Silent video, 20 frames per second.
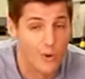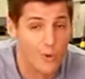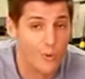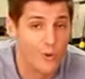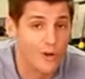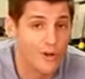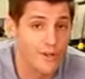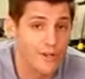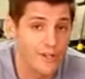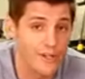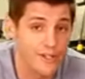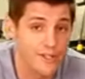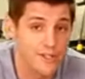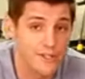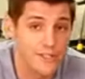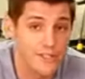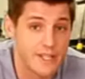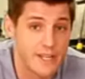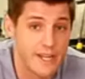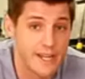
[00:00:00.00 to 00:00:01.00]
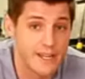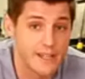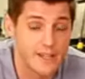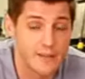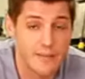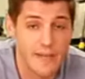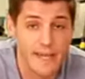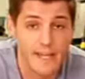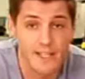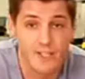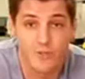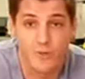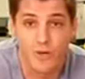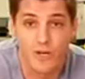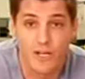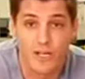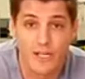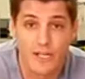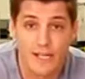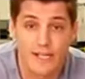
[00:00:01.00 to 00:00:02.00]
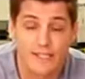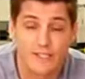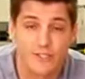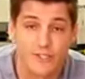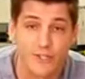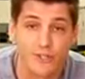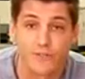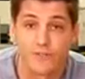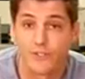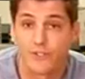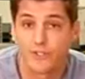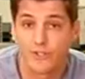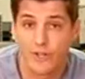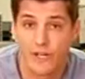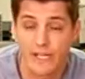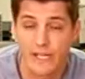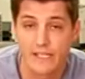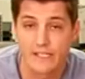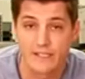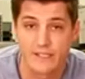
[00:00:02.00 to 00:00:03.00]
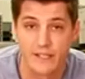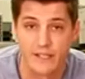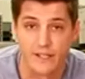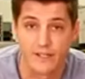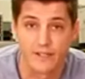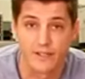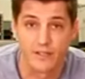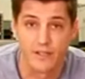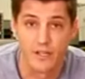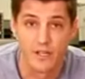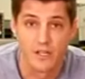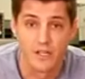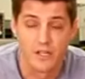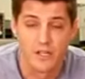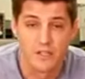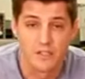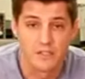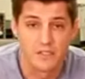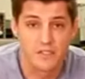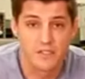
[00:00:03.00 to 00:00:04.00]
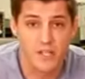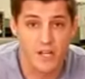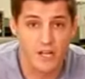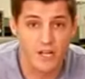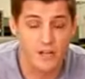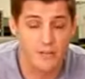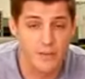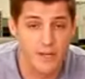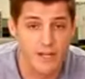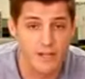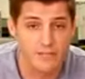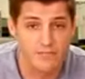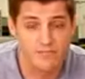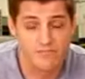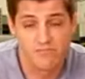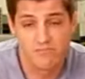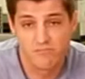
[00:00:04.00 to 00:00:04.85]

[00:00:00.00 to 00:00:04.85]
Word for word: We're here today in the Manitowoc Ice Service Training Center to talk about